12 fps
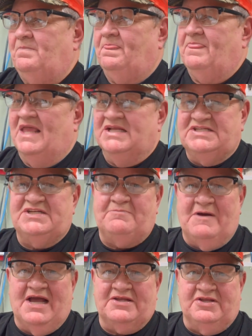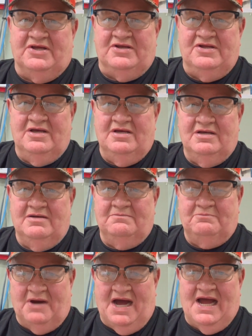inspected
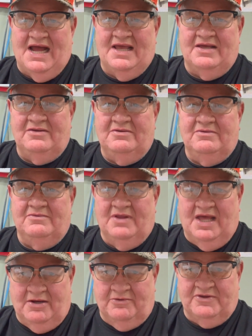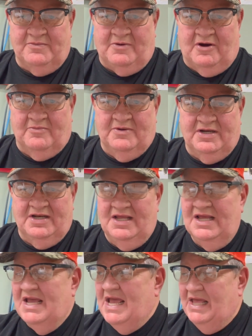by the health department.
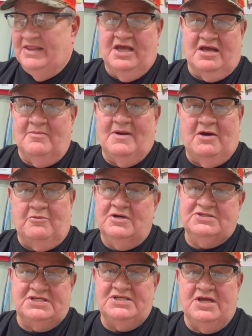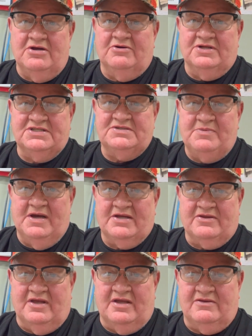And they come out once a year and
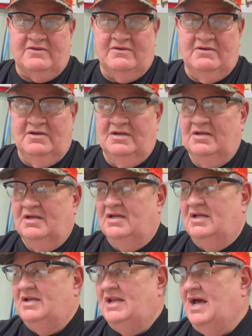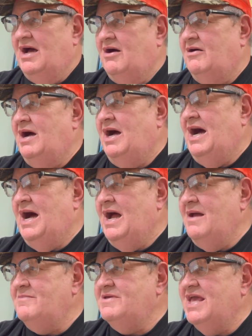inspect it. Now,
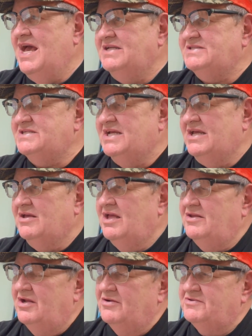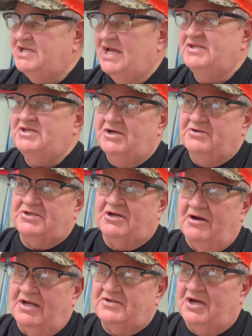I'm guessing, you know, 10 years
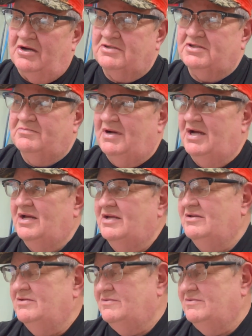ago I talked to my...